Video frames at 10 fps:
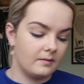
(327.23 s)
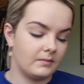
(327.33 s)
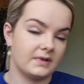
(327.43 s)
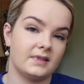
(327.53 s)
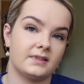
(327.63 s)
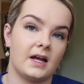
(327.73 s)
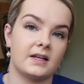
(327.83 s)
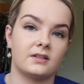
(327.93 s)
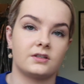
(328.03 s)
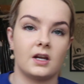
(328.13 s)
My sister
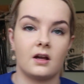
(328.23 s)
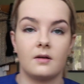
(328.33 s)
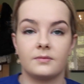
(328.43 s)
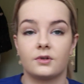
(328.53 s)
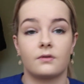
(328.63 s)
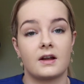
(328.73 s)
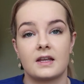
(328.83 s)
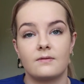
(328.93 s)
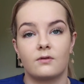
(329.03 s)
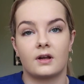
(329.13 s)
has the Sheer... I'm sorry, I
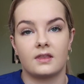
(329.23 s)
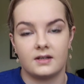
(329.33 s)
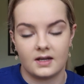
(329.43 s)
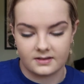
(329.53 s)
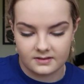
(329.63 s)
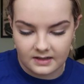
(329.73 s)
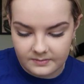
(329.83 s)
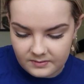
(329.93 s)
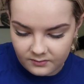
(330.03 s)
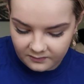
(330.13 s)
keep rocking the desk. Let
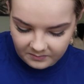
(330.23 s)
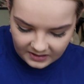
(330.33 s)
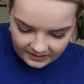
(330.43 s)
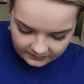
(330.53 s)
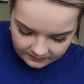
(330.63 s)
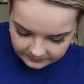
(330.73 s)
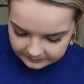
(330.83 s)
me move my leg.